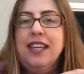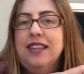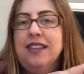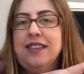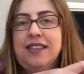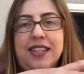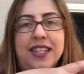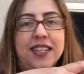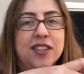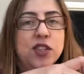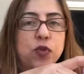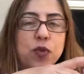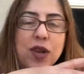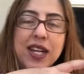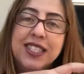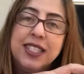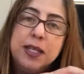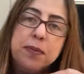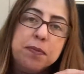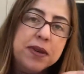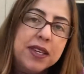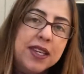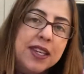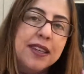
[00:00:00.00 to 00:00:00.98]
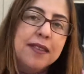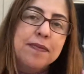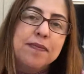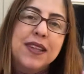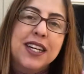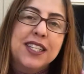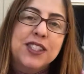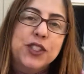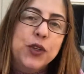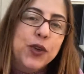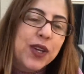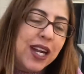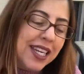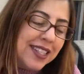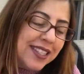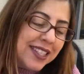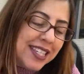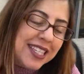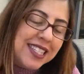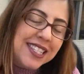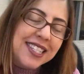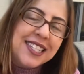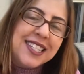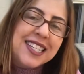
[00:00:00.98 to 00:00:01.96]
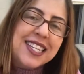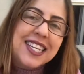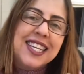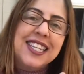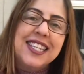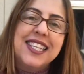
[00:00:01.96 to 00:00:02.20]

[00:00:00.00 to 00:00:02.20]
This recipe, as you guys can see,